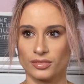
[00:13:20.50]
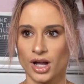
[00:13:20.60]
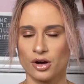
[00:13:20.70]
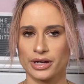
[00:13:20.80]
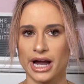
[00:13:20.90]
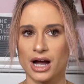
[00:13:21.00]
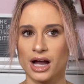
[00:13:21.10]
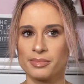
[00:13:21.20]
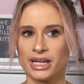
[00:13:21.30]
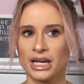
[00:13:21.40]
Oh, yeah.
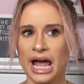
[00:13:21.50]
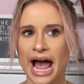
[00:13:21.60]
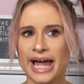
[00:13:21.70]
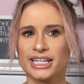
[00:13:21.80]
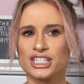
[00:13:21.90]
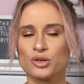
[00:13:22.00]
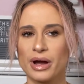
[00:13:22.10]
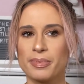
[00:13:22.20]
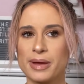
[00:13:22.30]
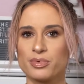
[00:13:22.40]
I mean, and it's the
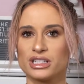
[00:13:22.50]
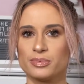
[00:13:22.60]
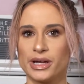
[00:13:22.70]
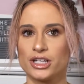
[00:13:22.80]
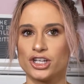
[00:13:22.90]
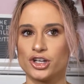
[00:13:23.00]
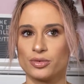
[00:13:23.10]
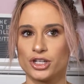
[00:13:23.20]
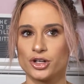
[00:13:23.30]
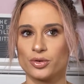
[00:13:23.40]
way people speak to
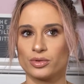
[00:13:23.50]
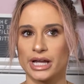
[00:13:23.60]
you, too.